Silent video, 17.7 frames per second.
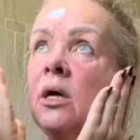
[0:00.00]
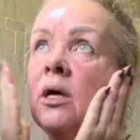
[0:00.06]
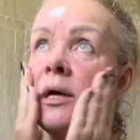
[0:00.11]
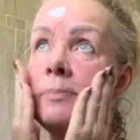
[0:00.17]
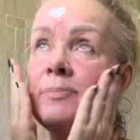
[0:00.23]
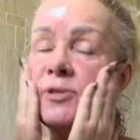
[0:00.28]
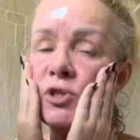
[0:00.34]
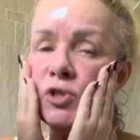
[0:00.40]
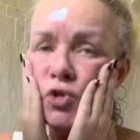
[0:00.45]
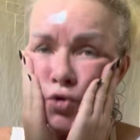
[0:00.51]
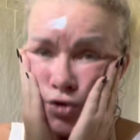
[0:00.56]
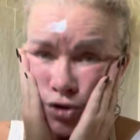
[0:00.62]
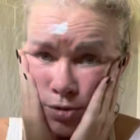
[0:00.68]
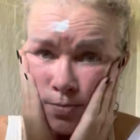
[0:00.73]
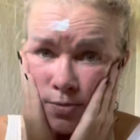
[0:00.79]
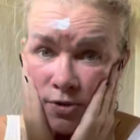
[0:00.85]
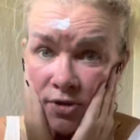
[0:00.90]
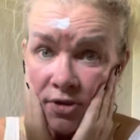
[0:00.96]

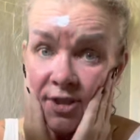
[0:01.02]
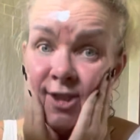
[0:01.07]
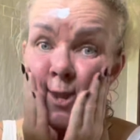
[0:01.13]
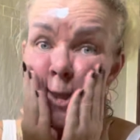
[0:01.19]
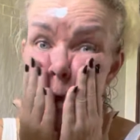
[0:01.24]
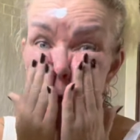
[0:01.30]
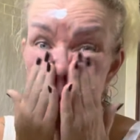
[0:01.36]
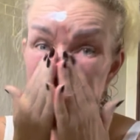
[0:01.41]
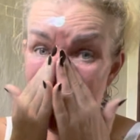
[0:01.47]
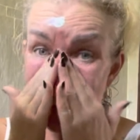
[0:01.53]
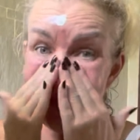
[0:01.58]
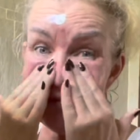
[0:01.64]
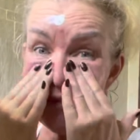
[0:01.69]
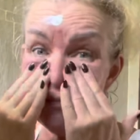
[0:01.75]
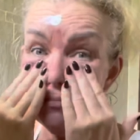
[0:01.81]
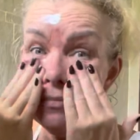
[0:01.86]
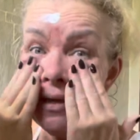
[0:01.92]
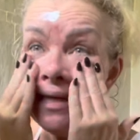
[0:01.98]
absorb to the skin and
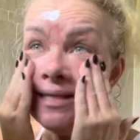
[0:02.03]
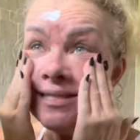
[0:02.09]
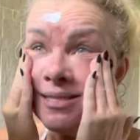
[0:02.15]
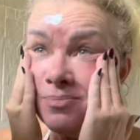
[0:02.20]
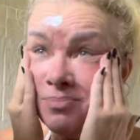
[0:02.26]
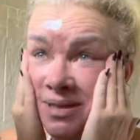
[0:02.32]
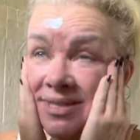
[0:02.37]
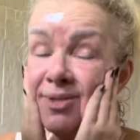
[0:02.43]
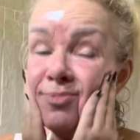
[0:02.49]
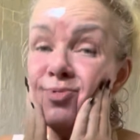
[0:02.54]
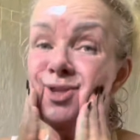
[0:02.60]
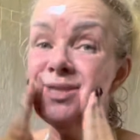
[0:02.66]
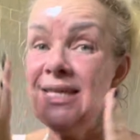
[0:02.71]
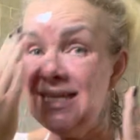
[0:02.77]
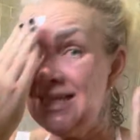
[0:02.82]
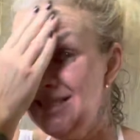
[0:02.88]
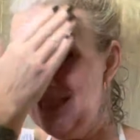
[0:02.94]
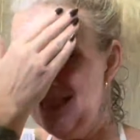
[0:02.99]
it makes a better
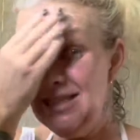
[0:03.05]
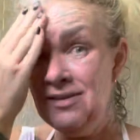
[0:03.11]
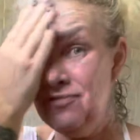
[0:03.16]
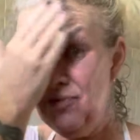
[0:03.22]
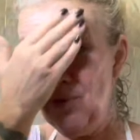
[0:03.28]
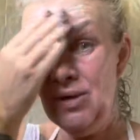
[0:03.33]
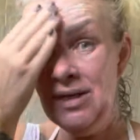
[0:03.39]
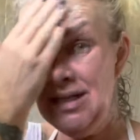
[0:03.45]
protection if you